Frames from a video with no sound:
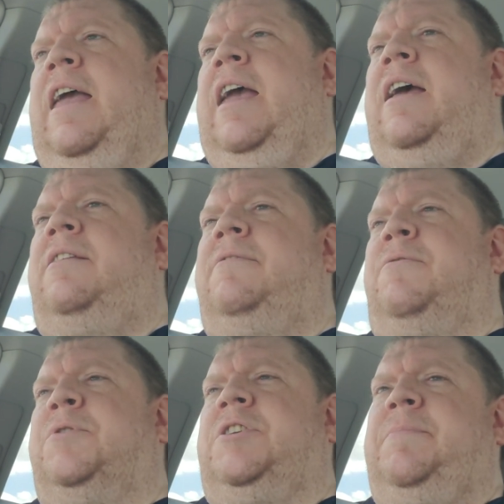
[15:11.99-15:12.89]
And
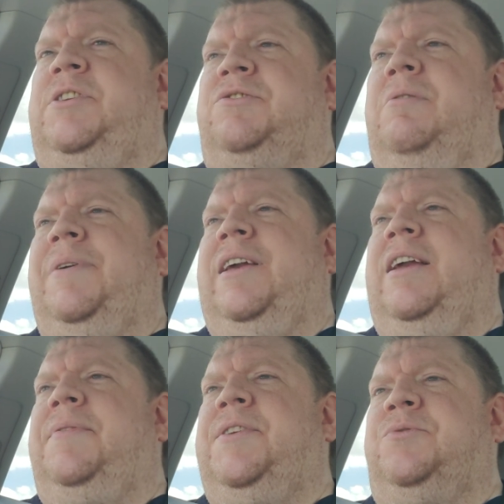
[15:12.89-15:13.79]
of course, I'll be streaming
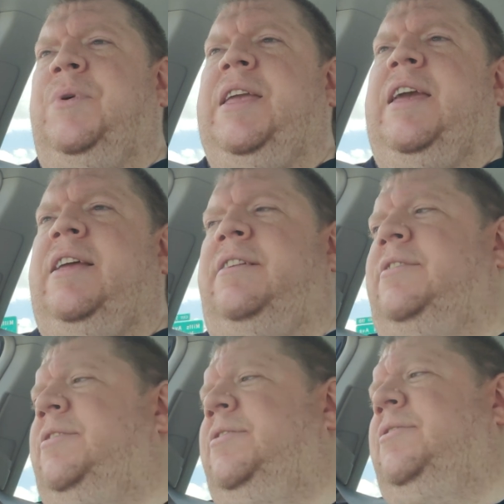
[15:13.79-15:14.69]
again this weekend.